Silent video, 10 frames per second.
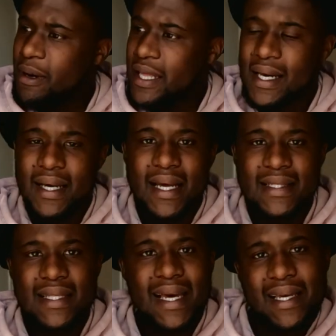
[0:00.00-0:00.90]
buy their
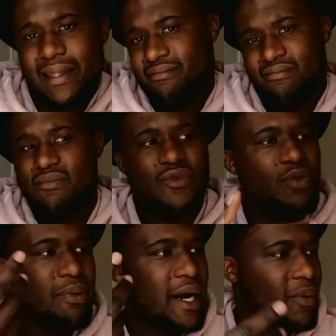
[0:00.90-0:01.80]
guns like
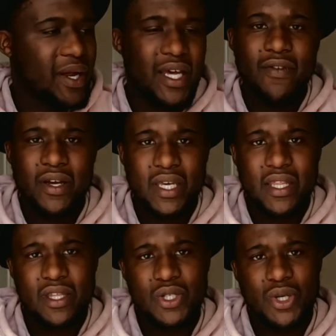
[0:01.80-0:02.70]
you buy whatever
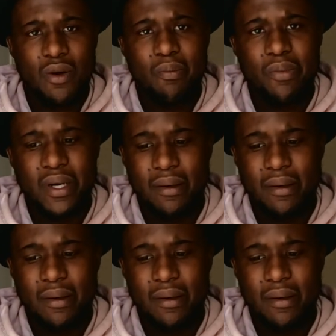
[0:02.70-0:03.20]
at the shop.